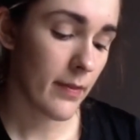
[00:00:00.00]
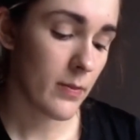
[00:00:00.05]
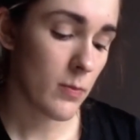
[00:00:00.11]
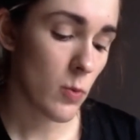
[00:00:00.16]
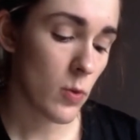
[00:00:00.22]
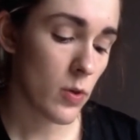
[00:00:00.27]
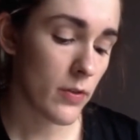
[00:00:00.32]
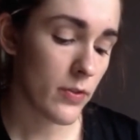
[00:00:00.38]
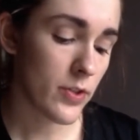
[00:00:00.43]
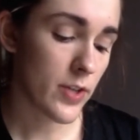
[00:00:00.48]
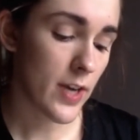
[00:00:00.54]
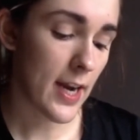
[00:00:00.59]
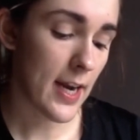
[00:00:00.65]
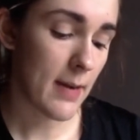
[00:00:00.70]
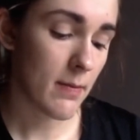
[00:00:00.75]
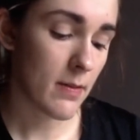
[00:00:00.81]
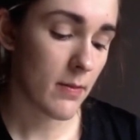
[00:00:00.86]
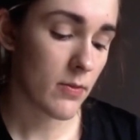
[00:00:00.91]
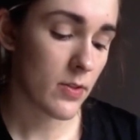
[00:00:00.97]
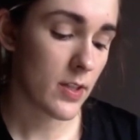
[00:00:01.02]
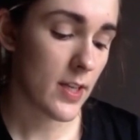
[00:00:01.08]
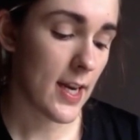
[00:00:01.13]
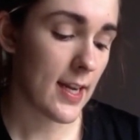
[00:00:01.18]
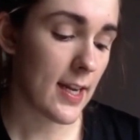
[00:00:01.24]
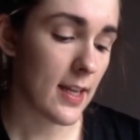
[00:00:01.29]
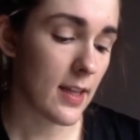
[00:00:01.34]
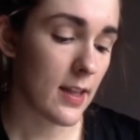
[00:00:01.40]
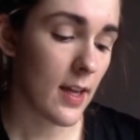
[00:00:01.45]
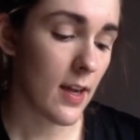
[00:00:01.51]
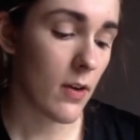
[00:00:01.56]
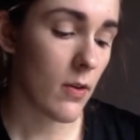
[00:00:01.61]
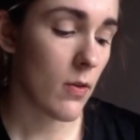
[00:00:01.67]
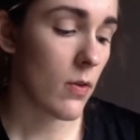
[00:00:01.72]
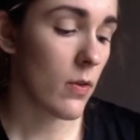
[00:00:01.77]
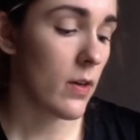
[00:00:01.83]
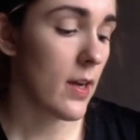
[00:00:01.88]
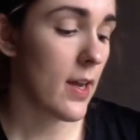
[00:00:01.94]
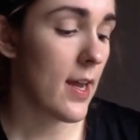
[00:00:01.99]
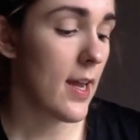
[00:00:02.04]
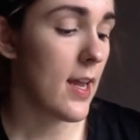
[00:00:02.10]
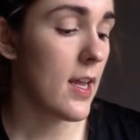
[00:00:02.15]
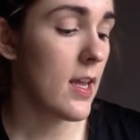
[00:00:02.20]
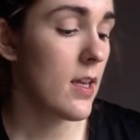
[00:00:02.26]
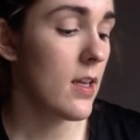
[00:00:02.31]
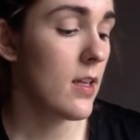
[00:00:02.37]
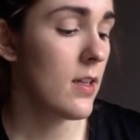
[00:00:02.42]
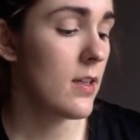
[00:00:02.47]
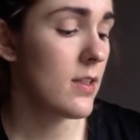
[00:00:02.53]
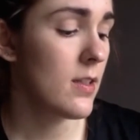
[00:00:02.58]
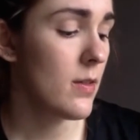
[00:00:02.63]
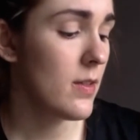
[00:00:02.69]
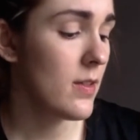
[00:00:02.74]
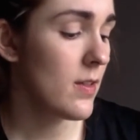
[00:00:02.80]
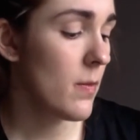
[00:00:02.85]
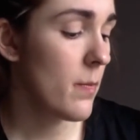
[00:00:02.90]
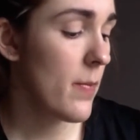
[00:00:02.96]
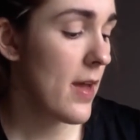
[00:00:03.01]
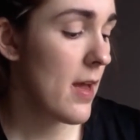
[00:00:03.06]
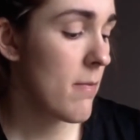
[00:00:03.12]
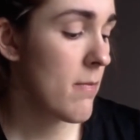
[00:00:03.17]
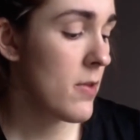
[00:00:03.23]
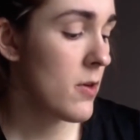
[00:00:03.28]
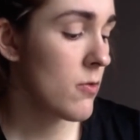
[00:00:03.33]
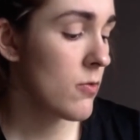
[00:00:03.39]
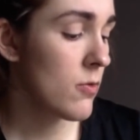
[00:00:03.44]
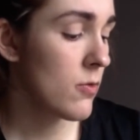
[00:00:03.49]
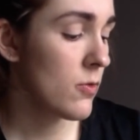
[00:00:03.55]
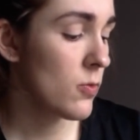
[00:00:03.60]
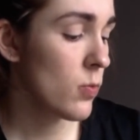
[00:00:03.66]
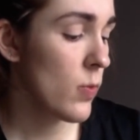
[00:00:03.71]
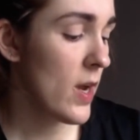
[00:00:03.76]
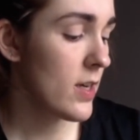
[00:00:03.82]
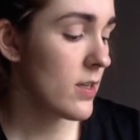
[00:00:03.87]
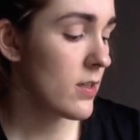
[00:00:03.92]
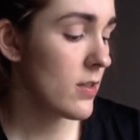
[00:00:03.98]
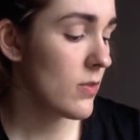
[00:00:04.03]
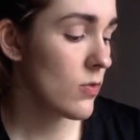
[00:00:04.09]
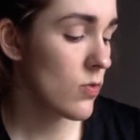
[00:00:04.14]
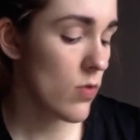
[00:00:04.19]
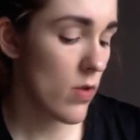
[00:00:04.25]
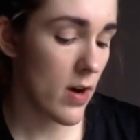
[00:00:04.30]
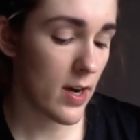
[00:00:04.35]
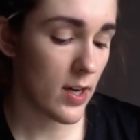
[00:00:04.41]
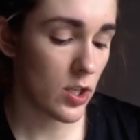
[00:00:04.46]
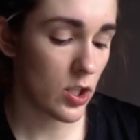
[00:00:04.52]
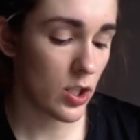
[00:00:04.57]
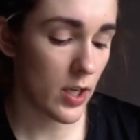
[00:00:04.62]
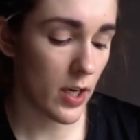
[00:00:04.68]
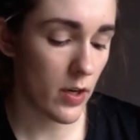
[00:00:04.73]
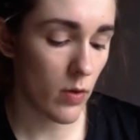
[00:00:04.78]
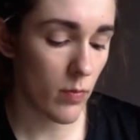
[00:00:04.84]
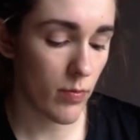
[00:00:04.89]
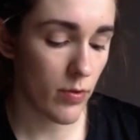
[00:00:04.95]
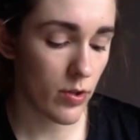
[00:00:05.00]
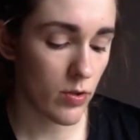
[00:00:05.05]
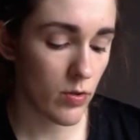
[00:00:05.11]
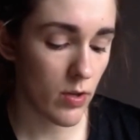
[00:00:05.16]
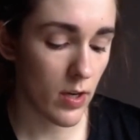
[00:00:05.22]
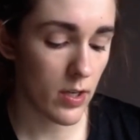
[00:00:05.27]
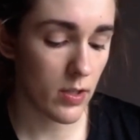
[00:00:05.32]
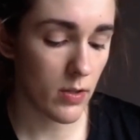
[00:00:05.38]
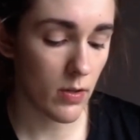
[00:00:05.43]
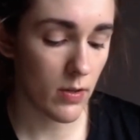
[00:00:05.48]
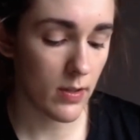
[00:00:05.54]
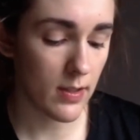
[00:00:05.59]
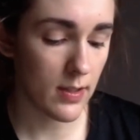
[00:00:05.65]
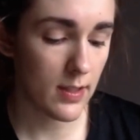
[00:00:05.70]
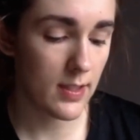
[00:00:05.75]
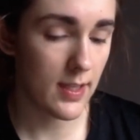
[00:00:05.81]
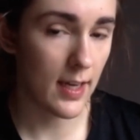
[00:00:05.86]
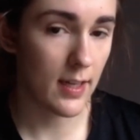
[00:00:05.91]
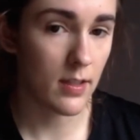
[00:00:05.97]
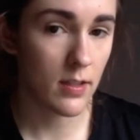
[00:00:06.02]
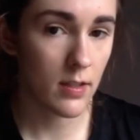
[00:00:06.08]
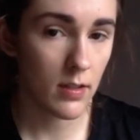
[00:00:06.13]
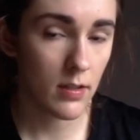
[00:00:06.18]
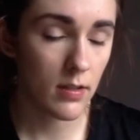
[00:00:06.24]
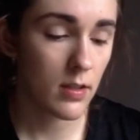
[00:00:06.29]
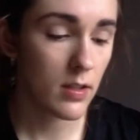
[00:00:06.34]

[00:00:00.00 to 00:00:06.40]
Walk of Shame, and I'm just taking that on this is a Bare Minerals Wet Dry Shadow Brush. I actually got a set.